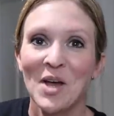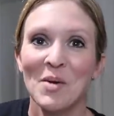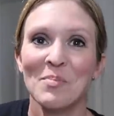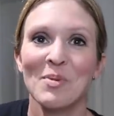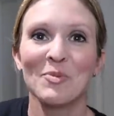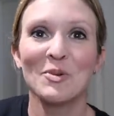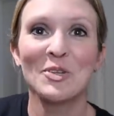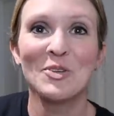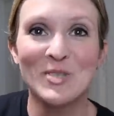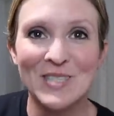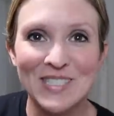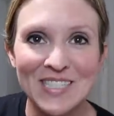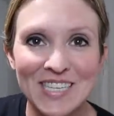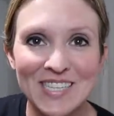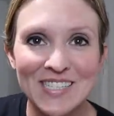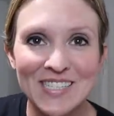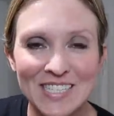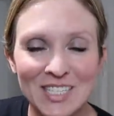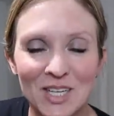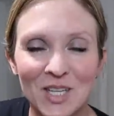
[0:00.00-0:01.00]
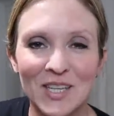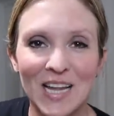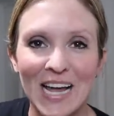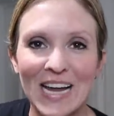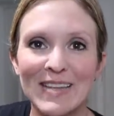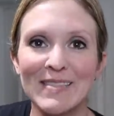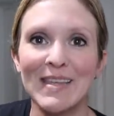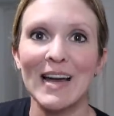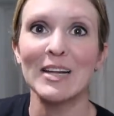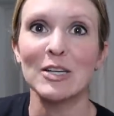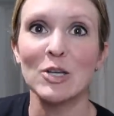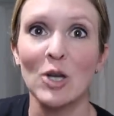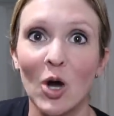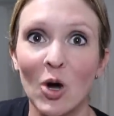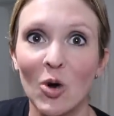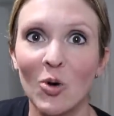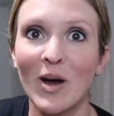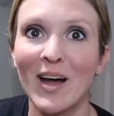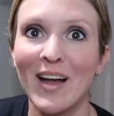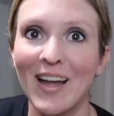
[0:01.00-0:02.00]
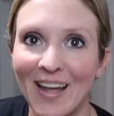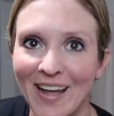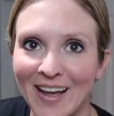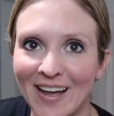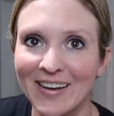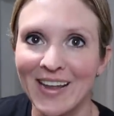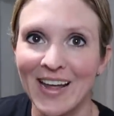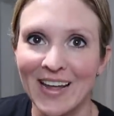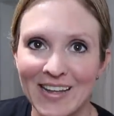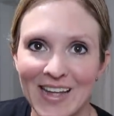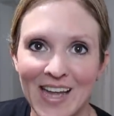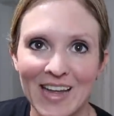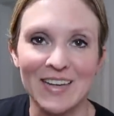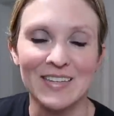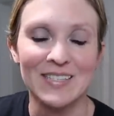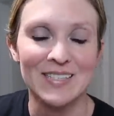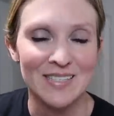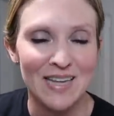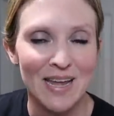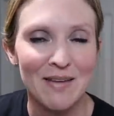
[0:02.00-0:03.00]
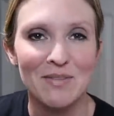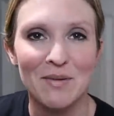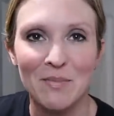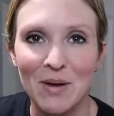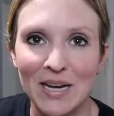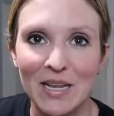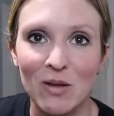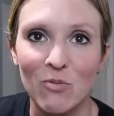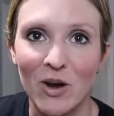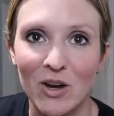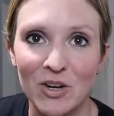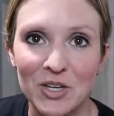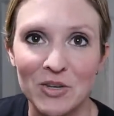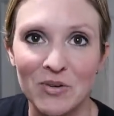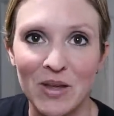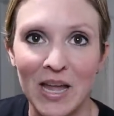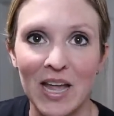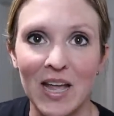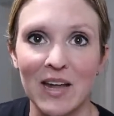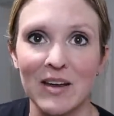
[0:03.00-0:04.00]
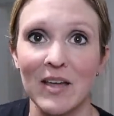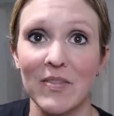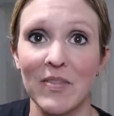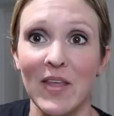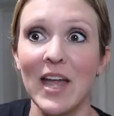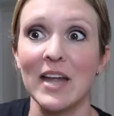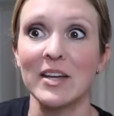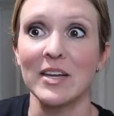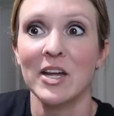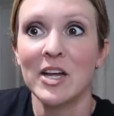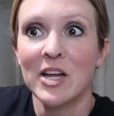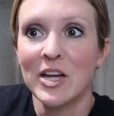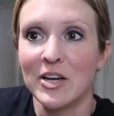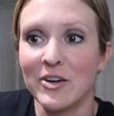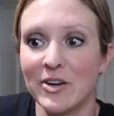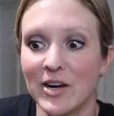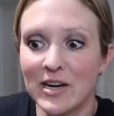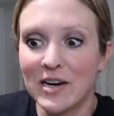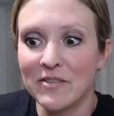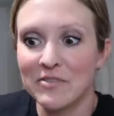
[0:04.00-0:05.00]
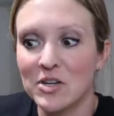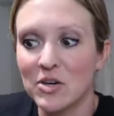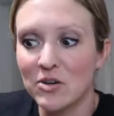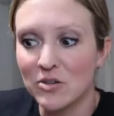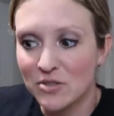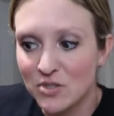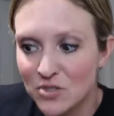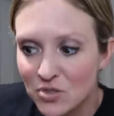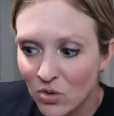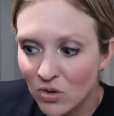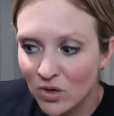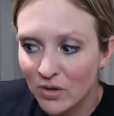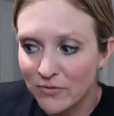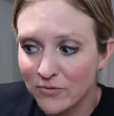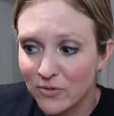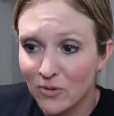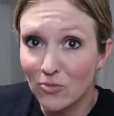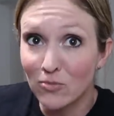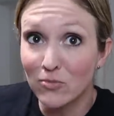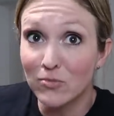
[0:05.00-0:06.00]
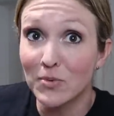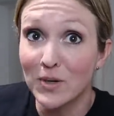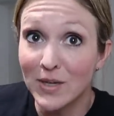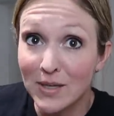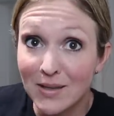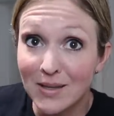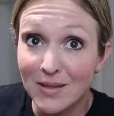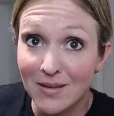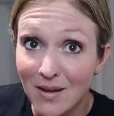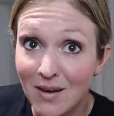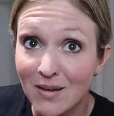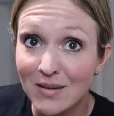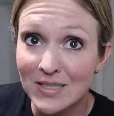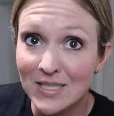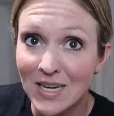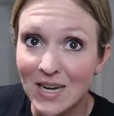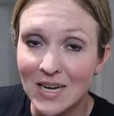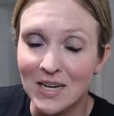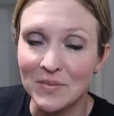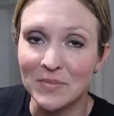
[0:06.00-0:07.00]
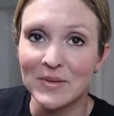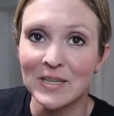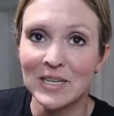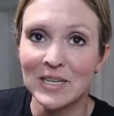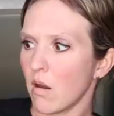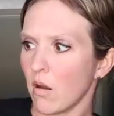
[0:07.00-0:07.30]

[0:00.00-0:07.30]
But when you see a deal like that, go ahead and get it. Save the money where you can, and then you're not gonna have to go to the store for a really long time.